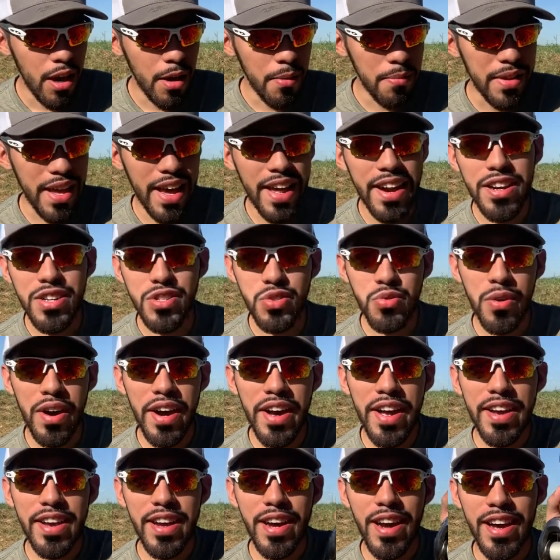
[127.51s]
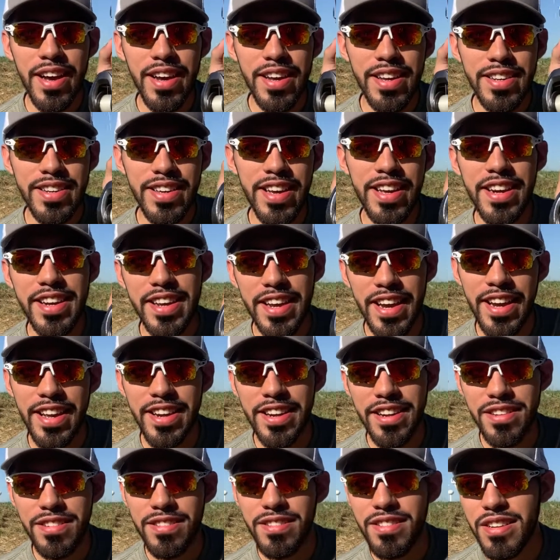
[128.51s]
That is why I got a
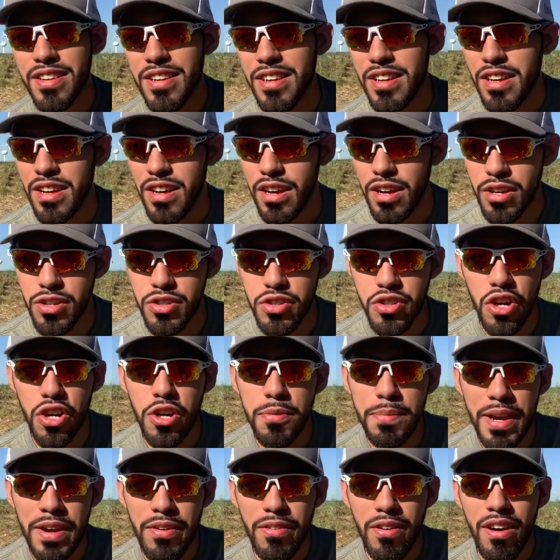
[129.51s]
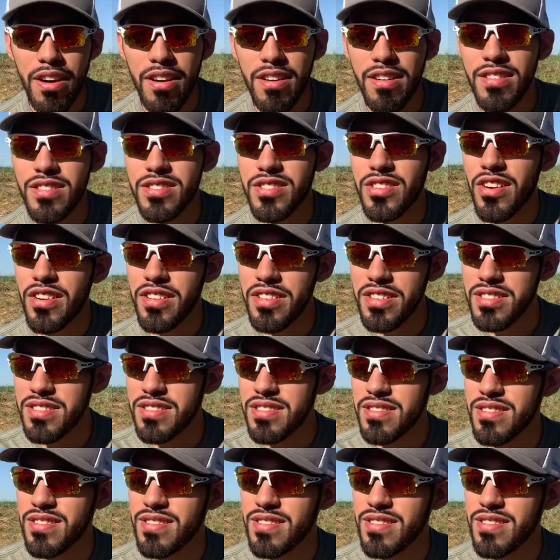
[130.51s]
dedicated jerkbait rod. Sorry, this